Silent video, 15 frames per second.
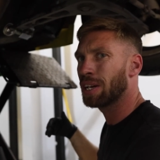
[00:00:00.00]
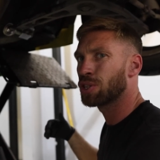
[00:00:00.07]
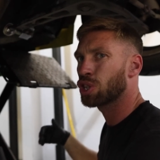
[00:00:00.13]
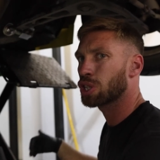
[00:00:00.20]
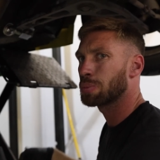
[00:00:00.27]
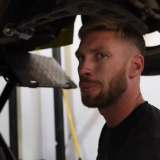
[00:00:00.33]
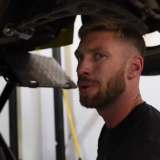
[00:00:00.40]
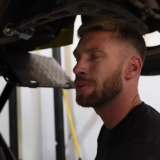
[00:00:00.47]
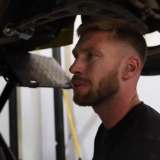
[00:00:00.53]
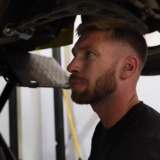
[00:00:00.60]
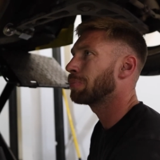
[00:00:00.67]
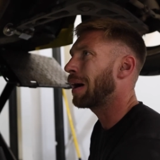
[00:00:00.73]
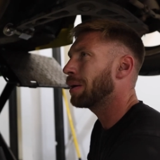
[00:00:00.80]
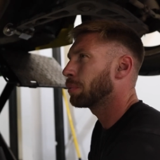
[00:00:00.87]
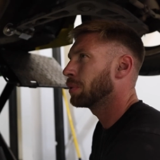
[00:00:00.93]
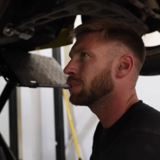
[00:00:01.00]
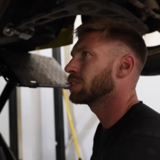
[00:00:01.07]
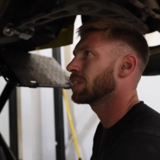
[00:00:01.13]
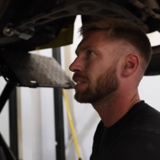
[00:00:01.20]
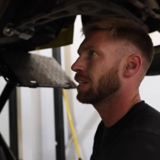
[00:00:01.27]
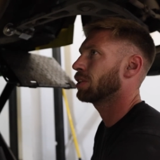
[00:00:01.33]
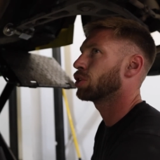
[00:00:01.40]
adjustment backwards.
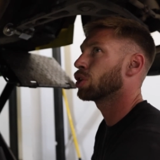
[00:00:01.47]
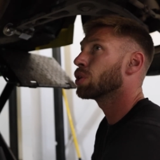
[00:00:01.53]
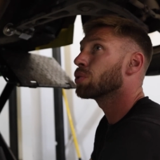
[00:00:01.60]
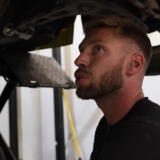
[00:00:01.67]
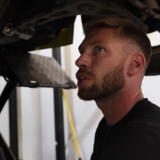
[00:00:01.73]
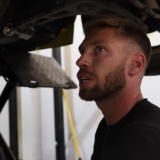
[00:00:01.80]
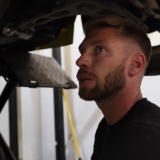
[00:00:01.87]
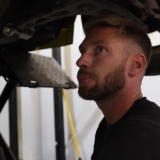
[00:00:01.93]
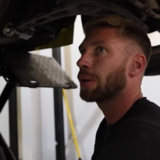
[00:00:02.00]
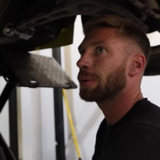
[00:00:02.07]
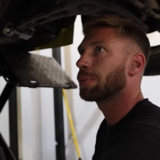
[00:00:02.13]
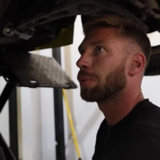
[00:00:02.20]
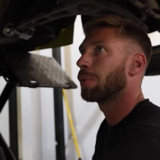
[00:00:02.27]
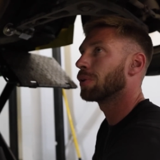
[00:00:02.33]
They said usually people